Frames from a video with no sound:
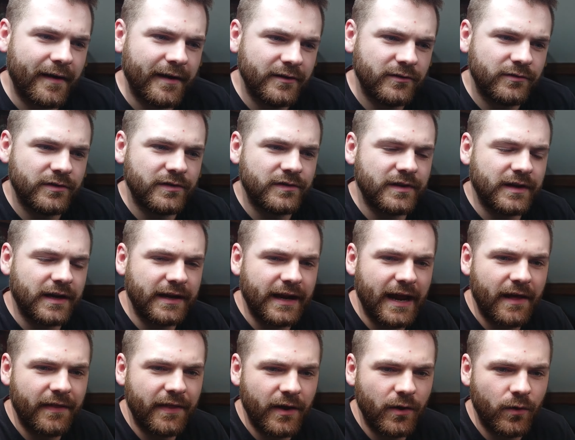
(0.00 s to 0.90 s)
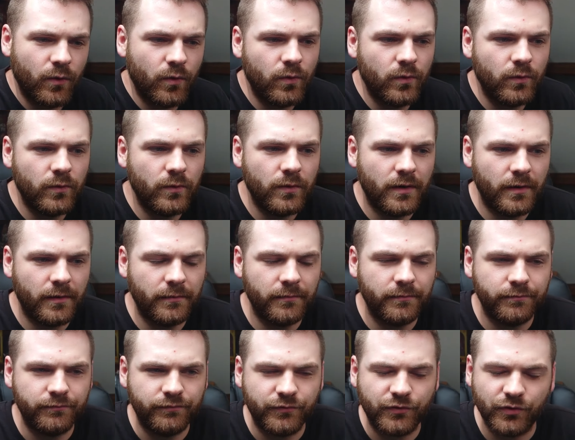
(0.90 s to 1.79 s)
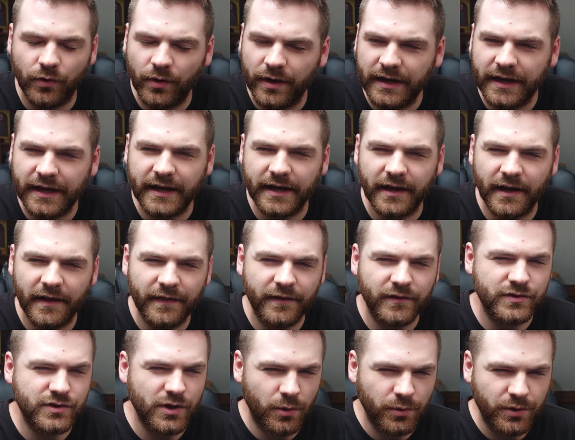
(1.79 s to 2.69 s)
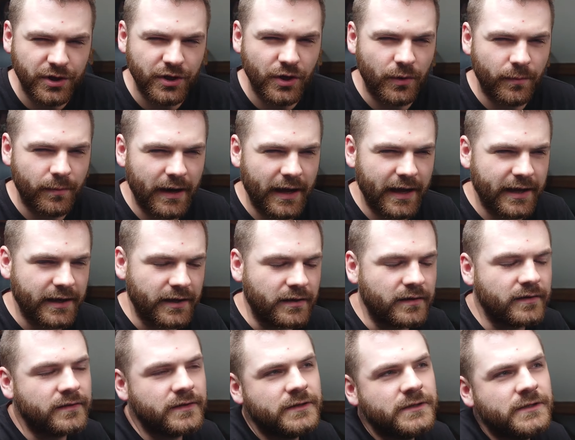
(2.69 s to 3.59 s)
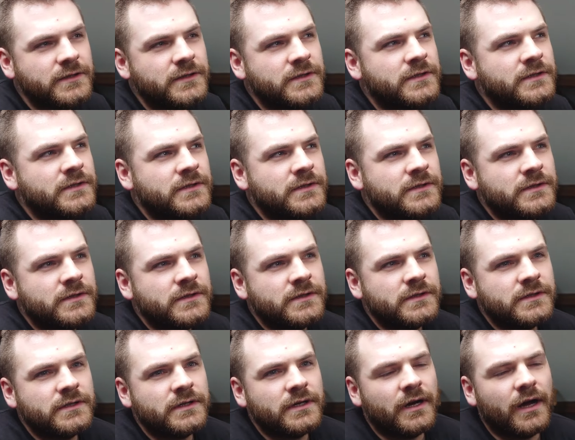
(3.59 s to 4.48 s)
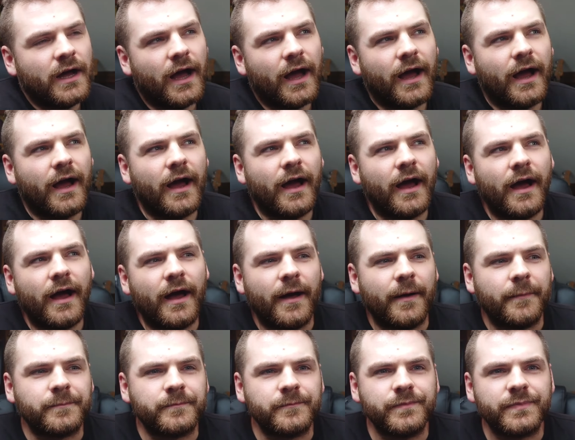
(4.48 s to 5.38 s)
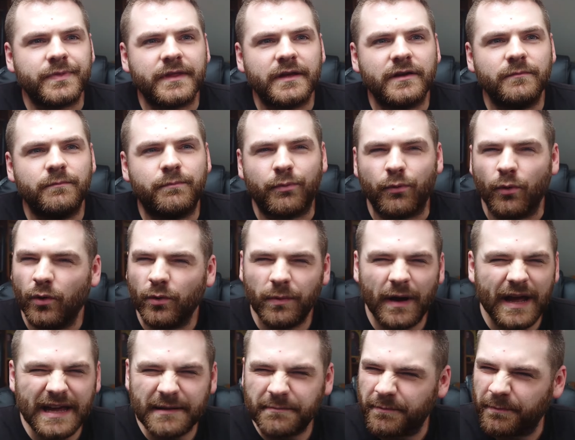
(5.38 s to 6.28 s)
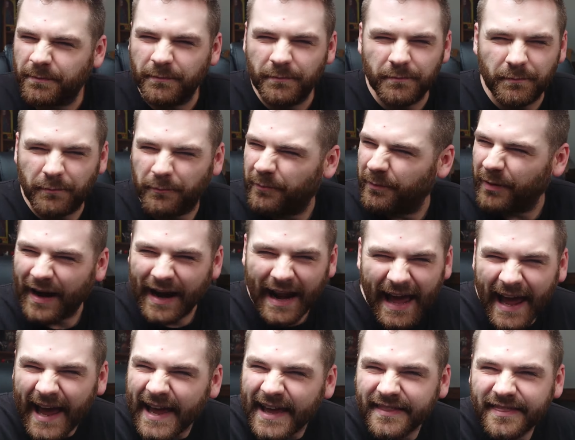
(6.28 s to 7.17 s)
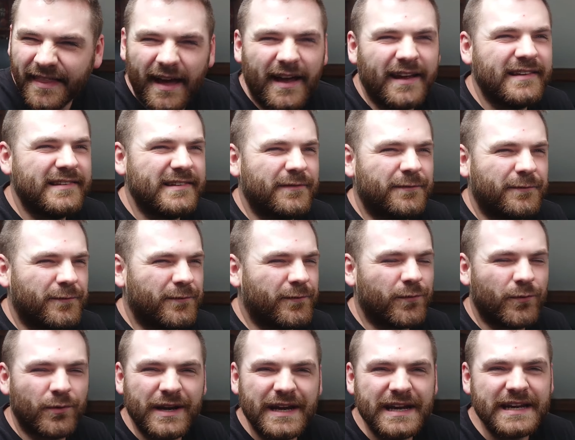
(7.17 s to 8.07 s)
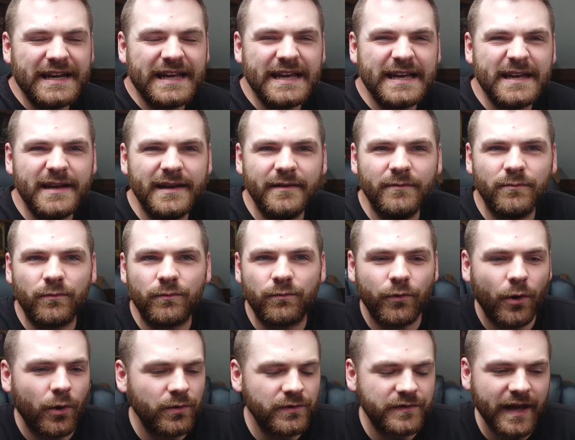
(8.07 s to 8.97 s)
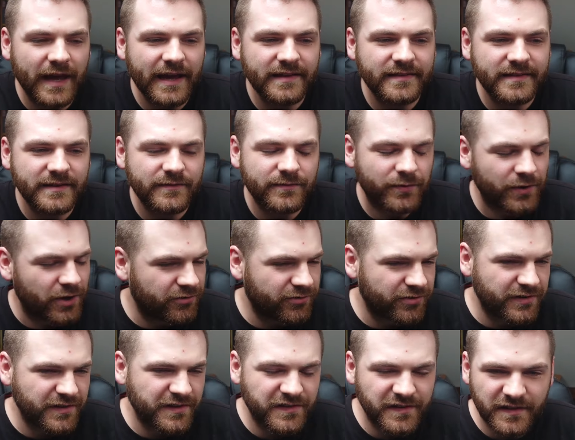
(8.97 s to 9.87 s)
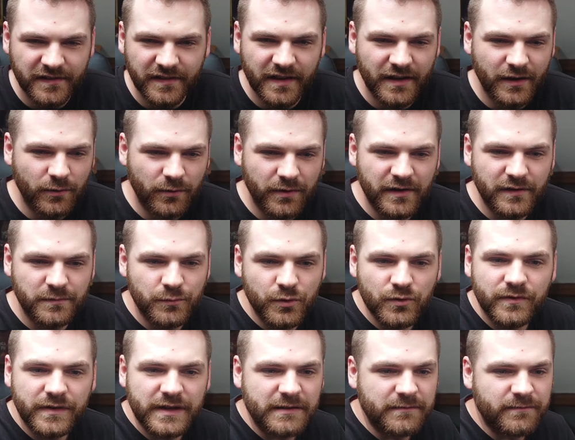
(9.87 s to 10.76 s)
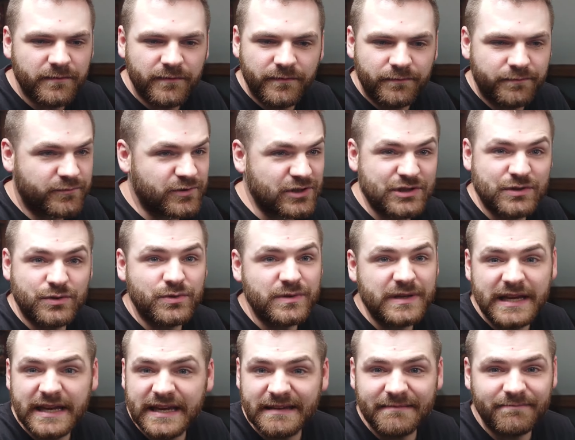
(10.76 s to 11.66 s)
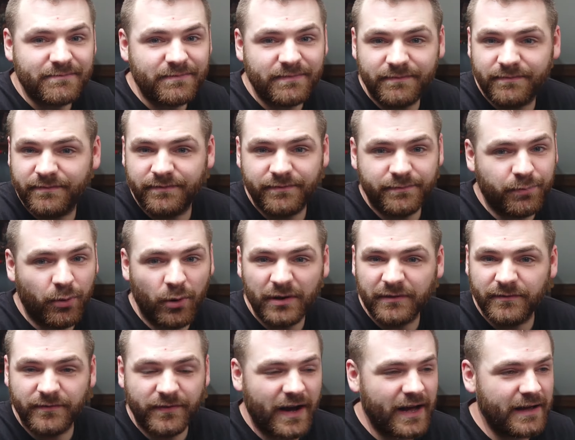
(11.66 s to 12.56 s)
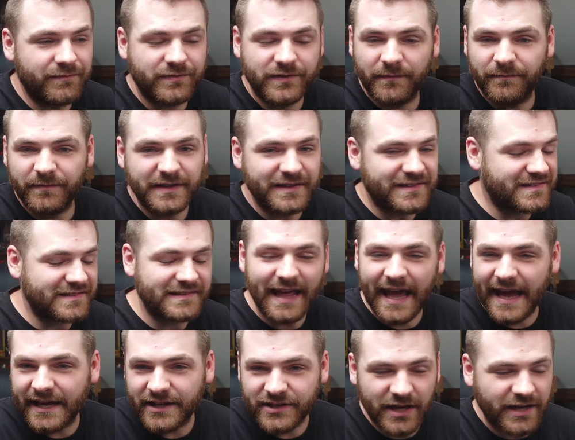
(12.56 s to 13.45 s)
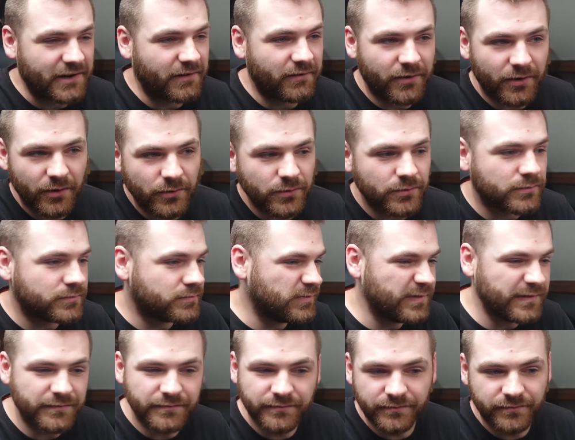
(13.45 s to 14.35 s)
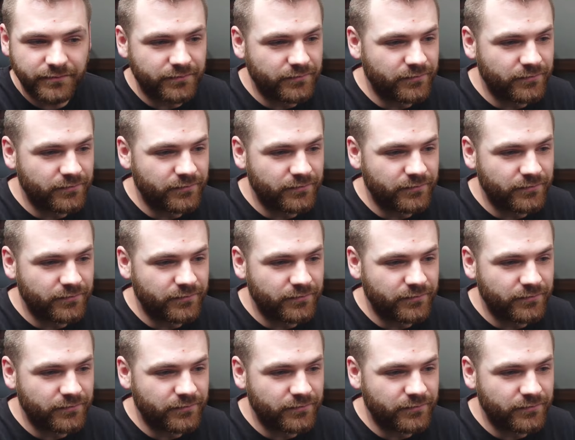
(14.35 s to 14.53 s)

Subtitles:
interesting. And now they're all joining the Tokyo Blade.Broadway play that is a 3D rotating 360 degrees moving 2D 0.5 something stage, I don't know, with